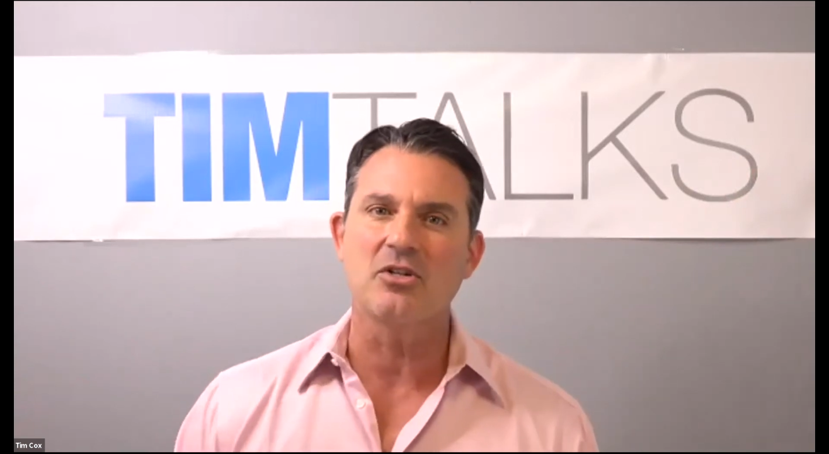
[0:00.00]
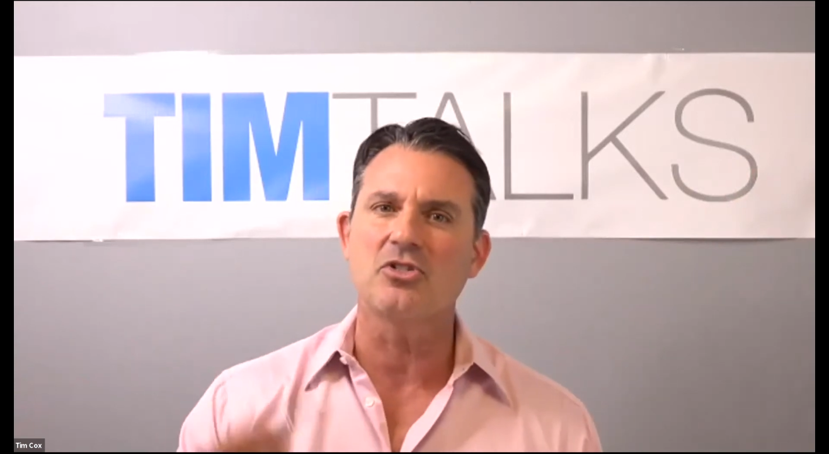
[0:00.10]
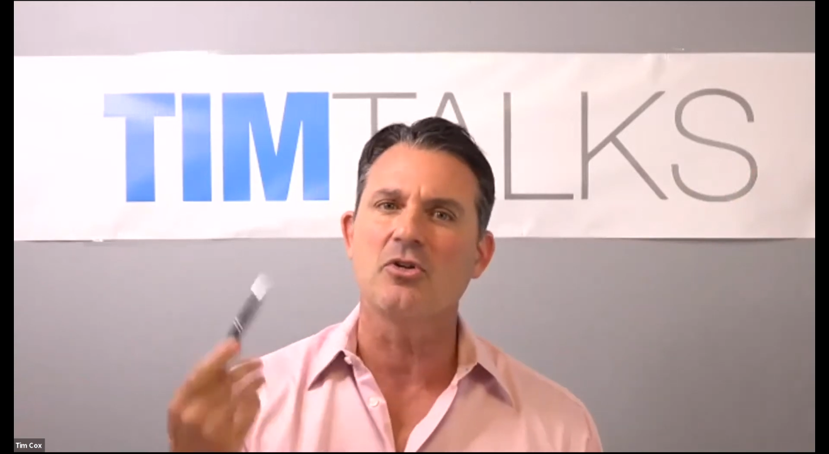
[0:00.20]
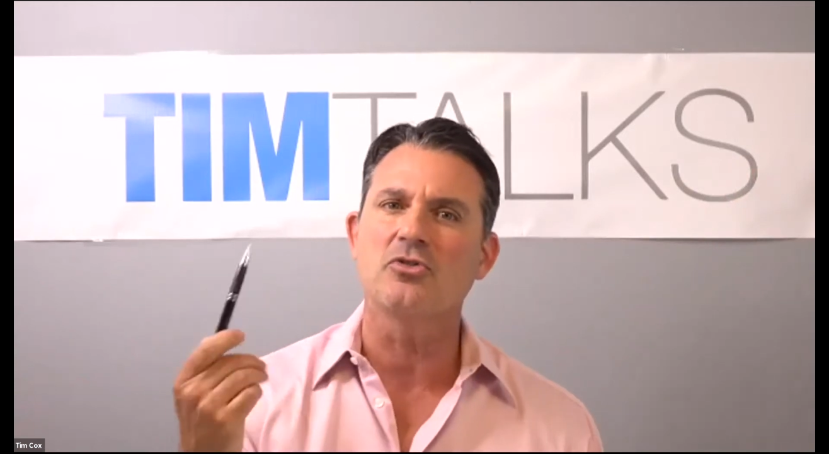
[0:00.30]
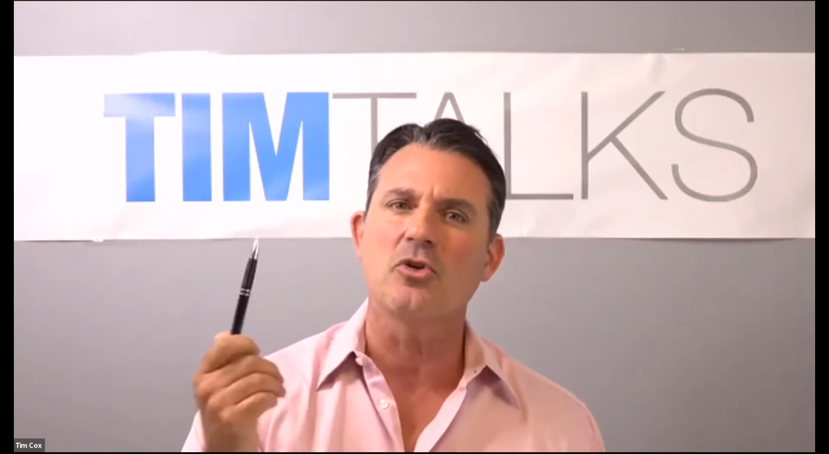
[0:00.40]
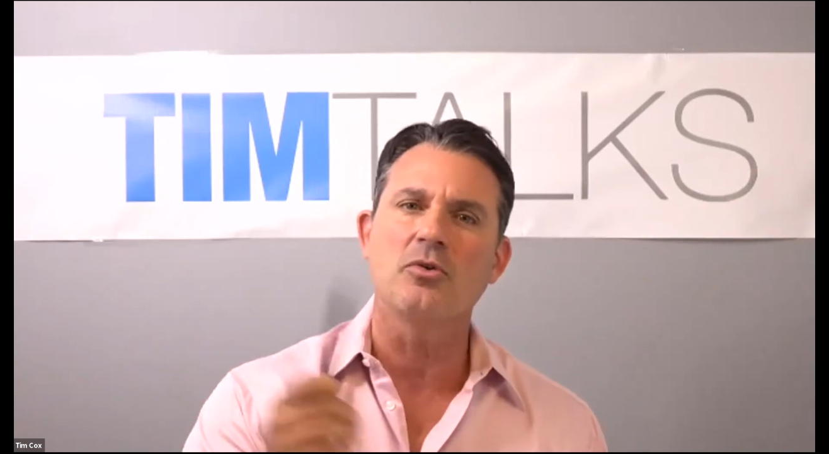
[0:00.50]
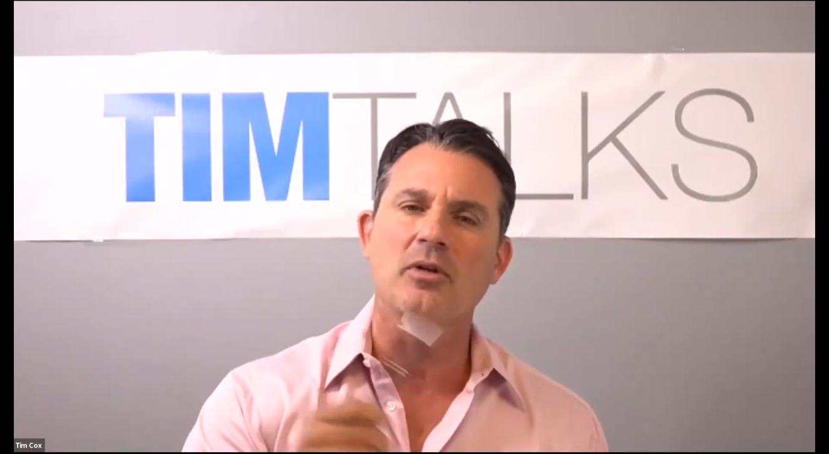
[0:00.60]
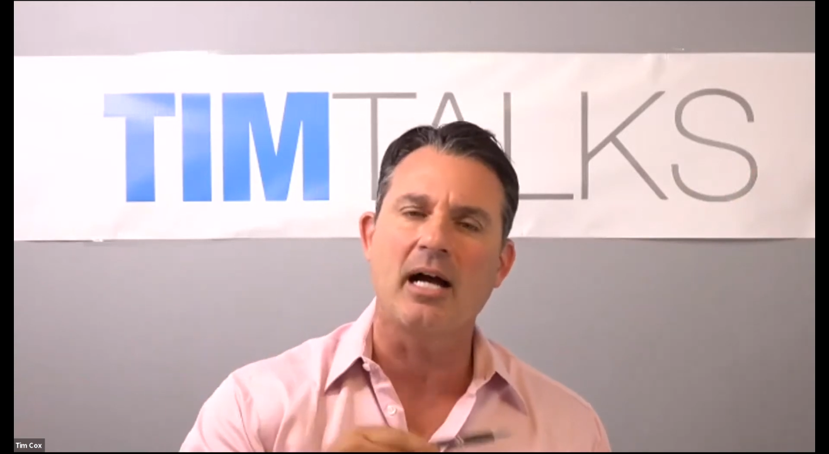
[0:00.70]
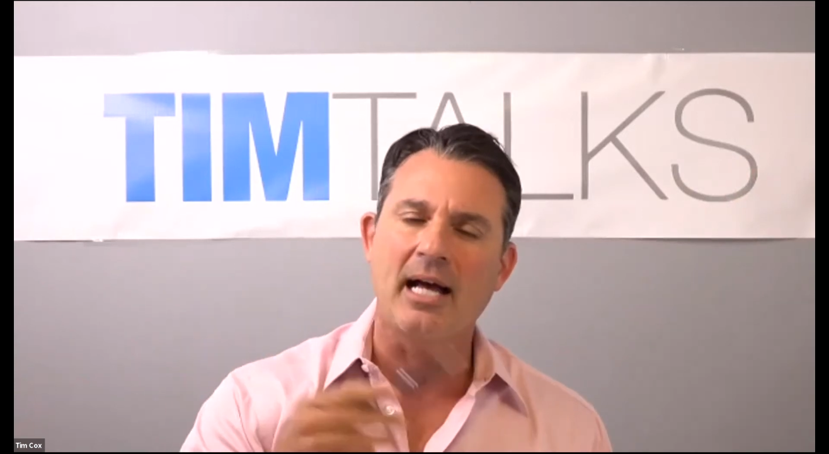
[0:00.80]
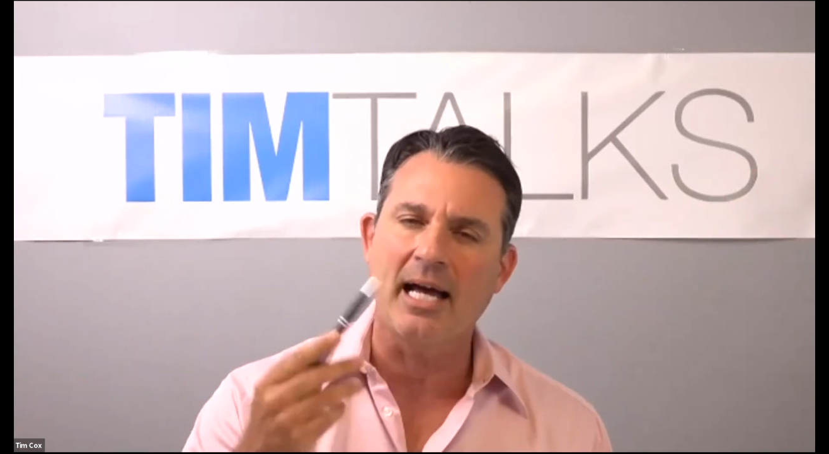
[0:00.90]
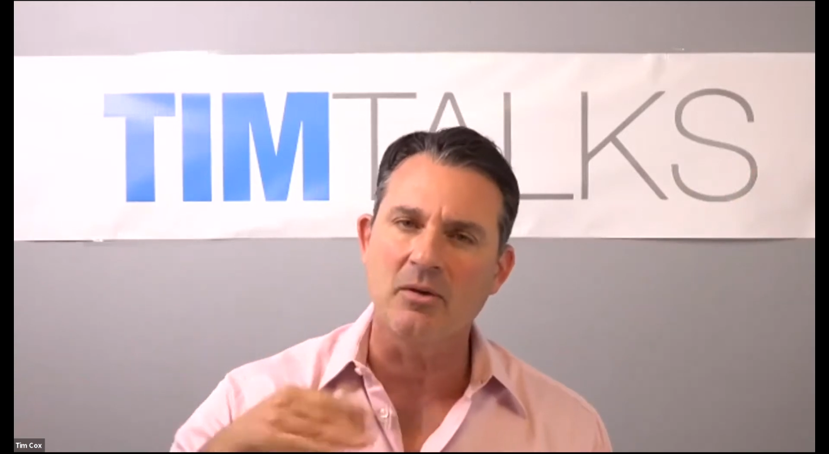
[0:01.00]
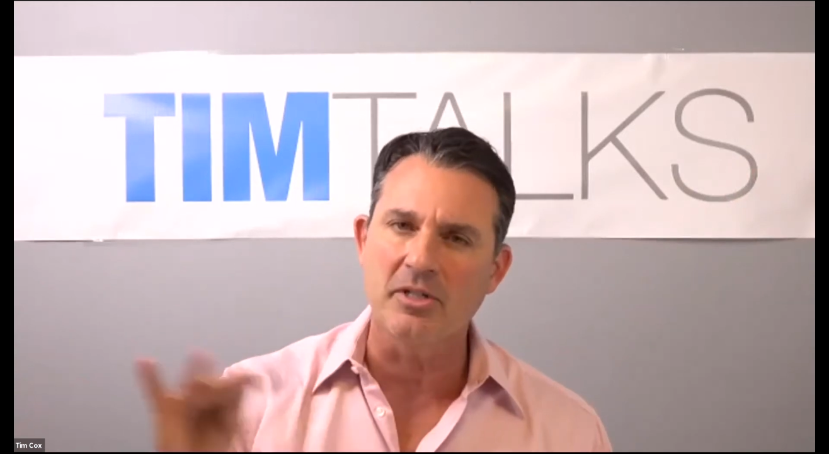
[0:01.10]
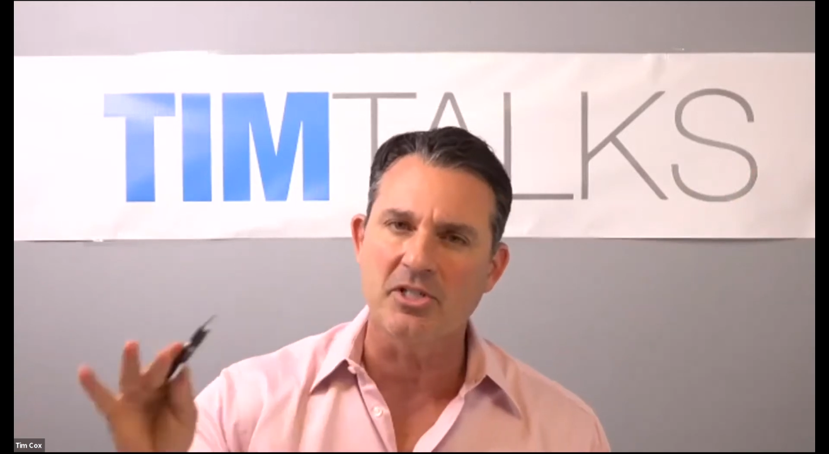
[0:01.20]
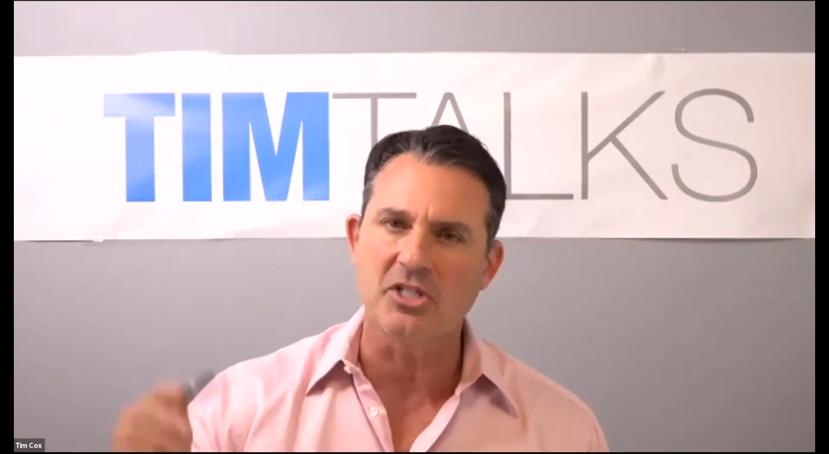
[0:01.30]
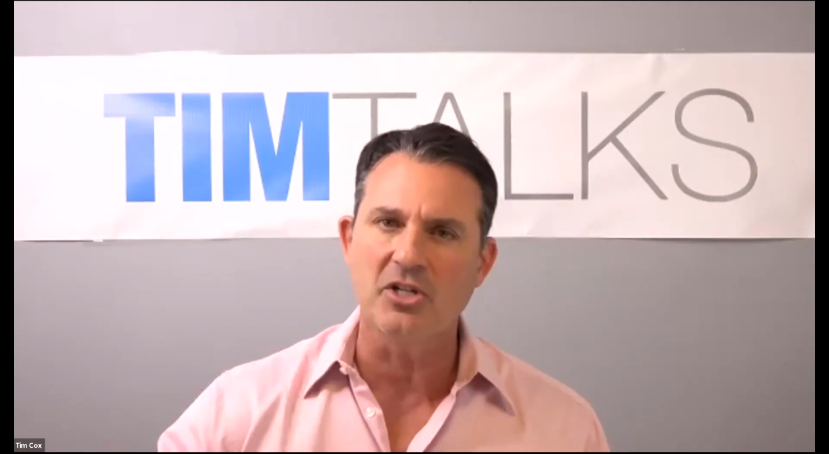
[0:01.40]
I don't
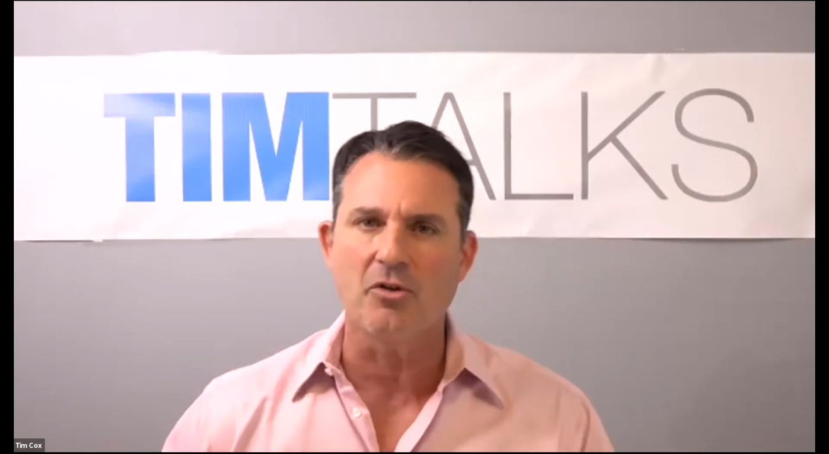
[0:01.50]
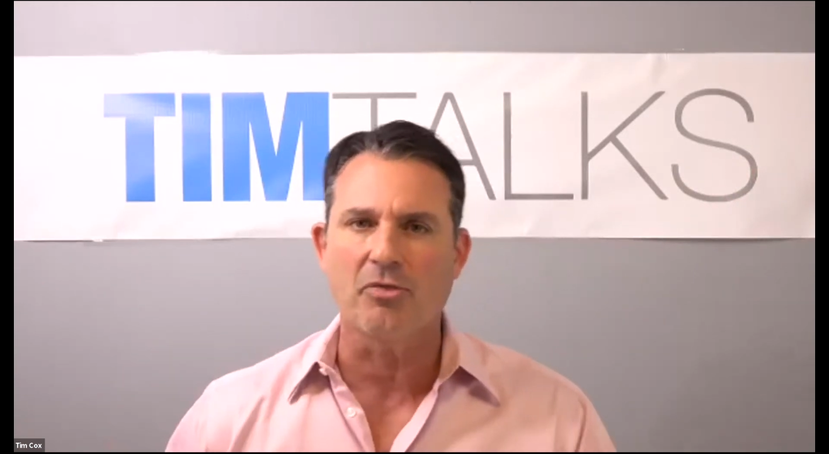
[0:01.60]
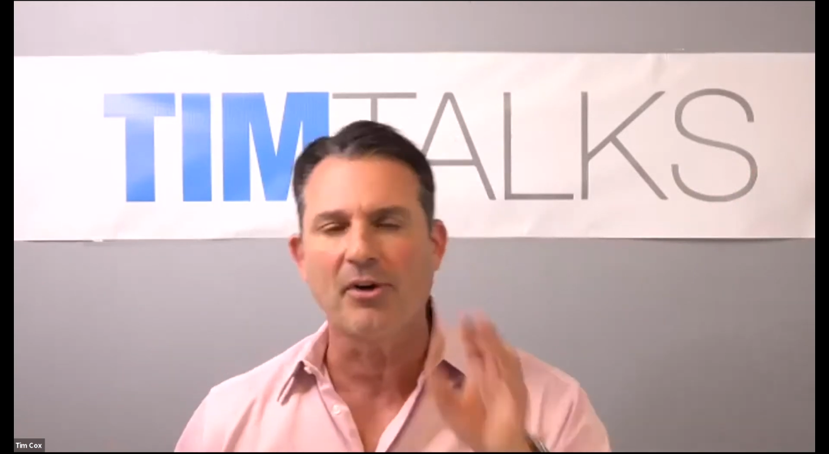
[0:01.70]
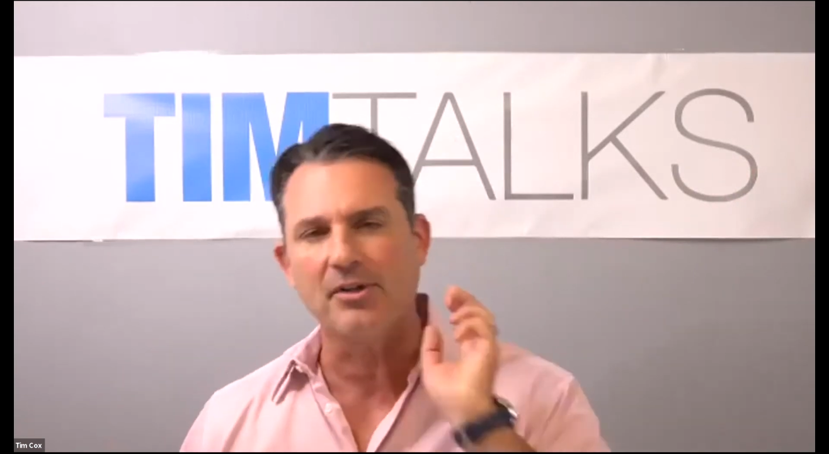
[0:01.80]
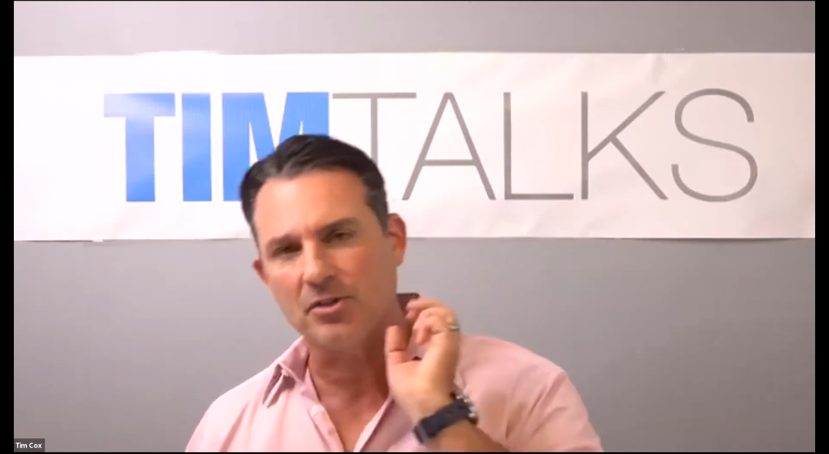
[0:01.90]
want to steal your thunder.